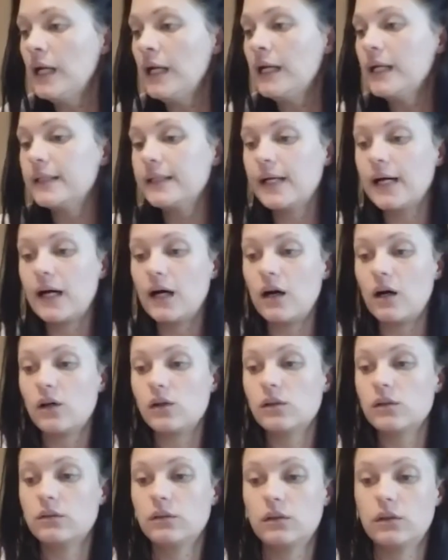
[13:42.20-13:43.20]

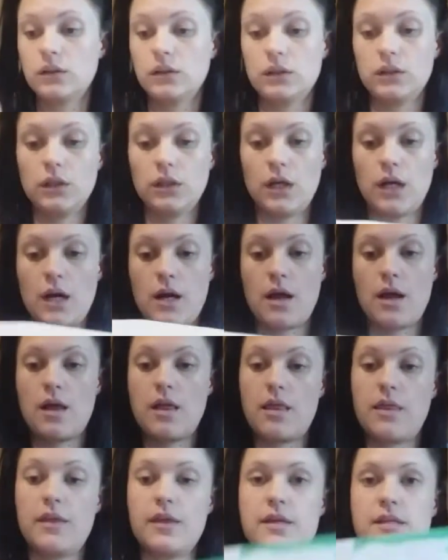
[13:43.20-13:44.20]
Now,
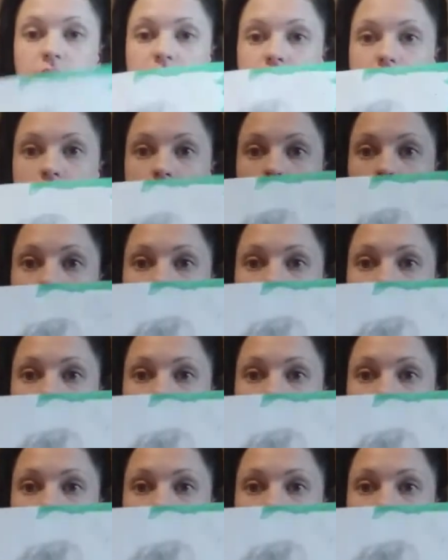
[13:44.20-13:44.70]
this